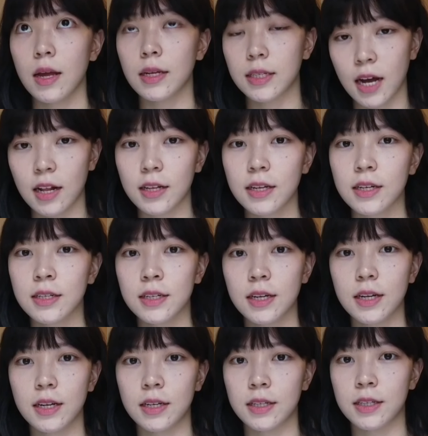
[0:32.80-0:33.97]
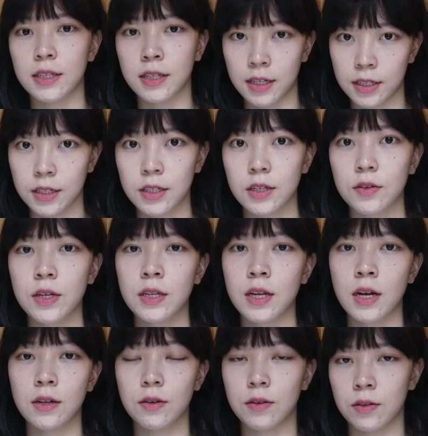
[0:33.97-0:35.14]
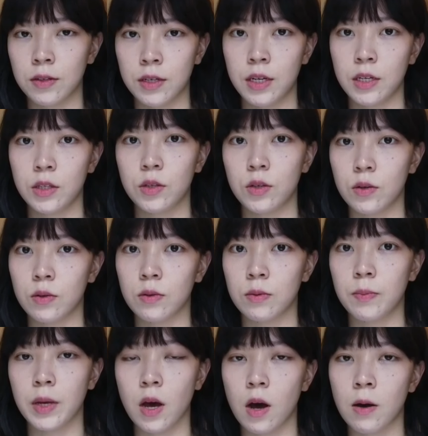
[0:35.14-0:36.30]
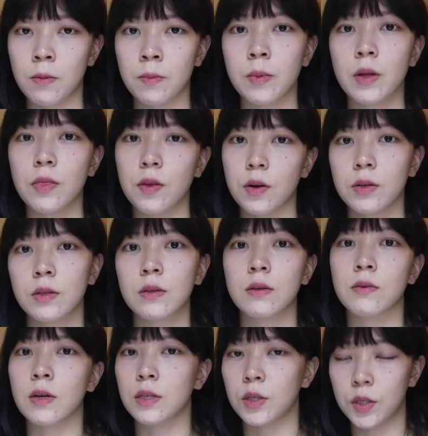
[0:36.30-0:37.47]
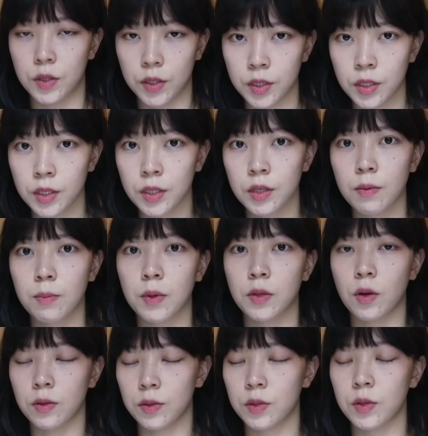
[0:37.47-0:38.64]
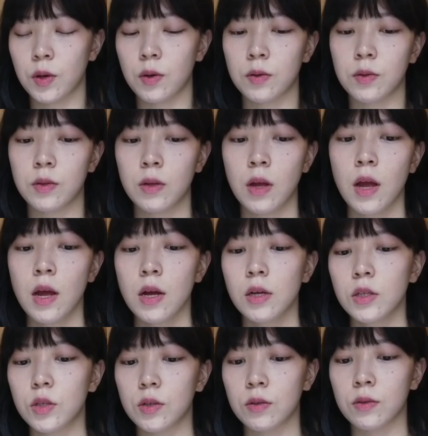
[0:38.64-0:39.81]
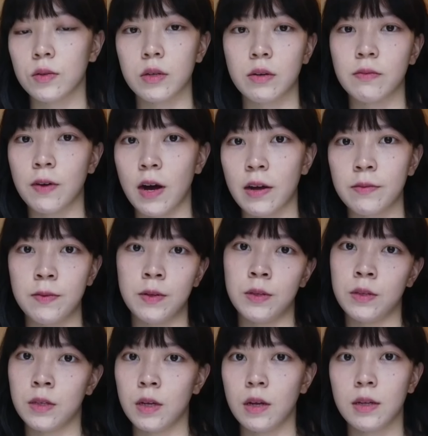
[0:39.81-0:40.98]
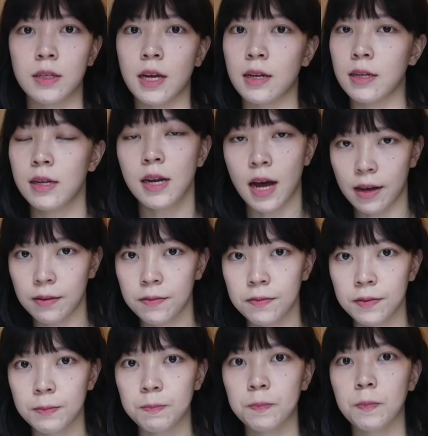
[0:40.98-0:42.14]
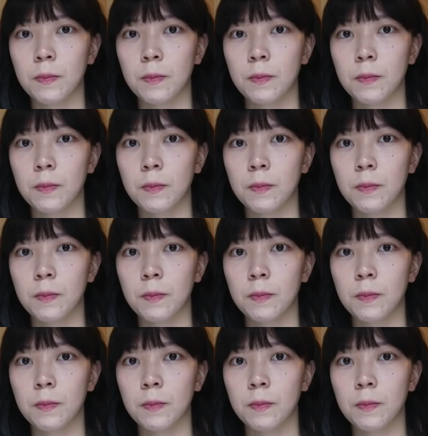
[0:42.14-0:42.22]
Italian is necessary not only to become third grade students, but also to survive in daily life.